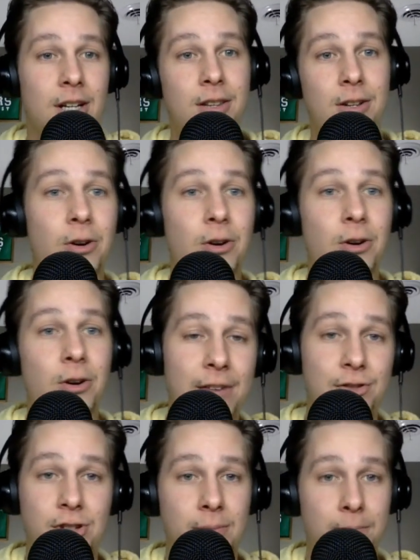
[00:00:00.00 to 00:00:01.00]

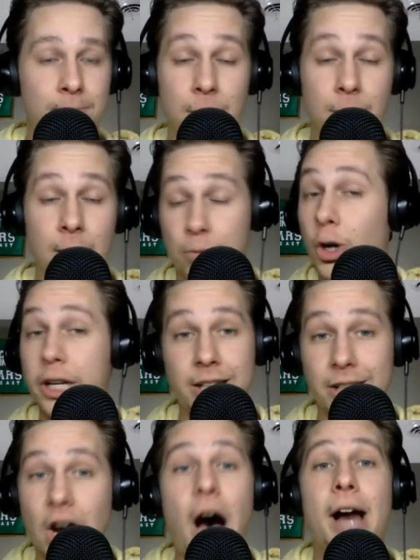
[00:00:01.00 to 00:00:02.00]
have some pretty
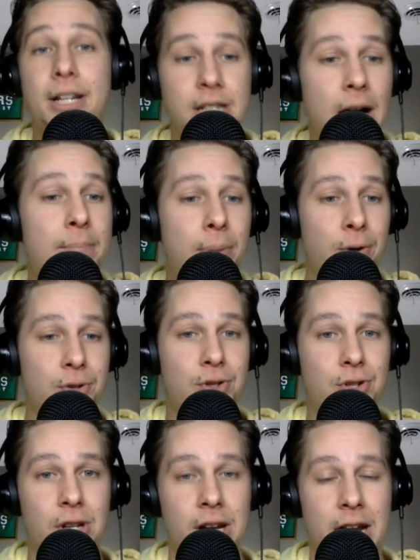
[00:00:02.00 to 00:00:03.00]
gaudy
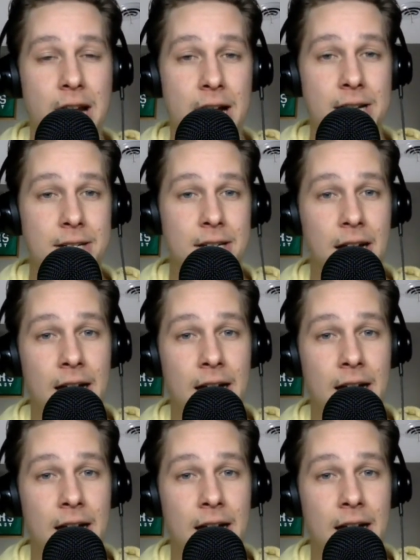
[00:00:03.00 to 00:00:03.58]
numbers. And